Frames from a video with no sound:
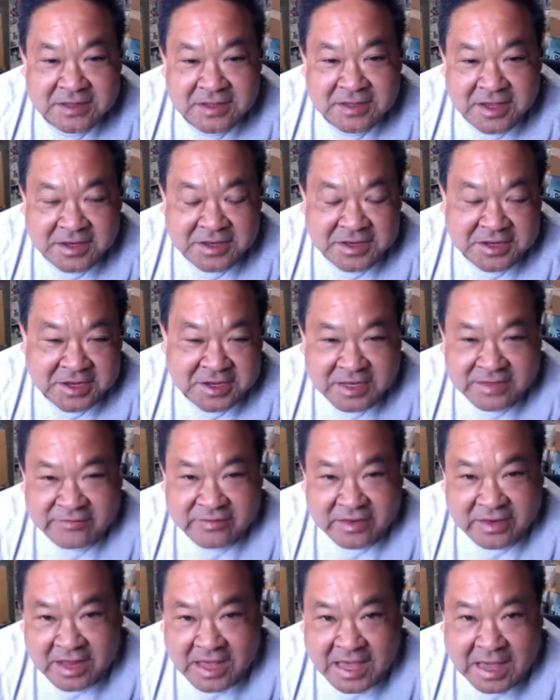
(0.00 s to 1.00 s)
And you can
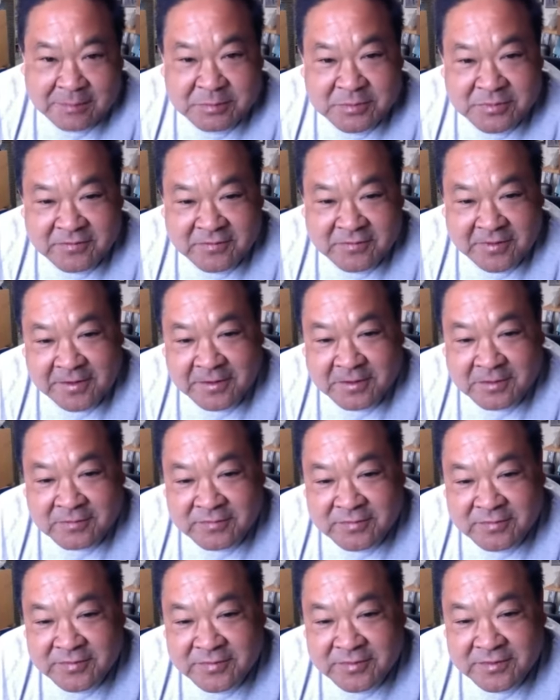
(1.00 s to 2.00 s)
even lap the
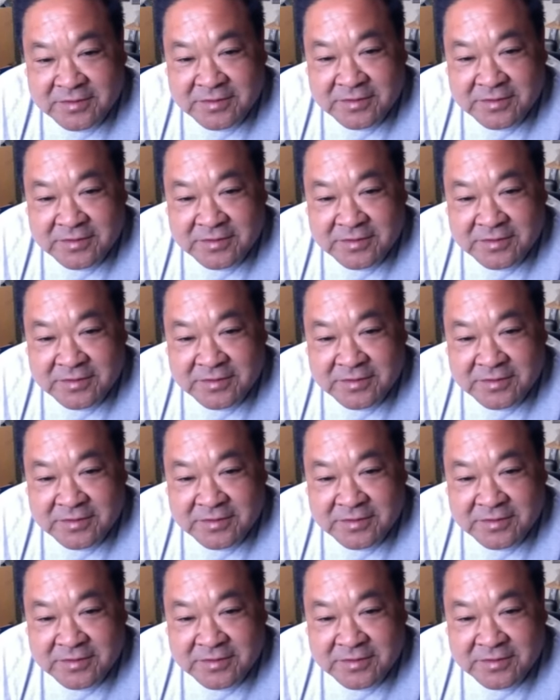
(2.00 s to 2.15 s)
valve,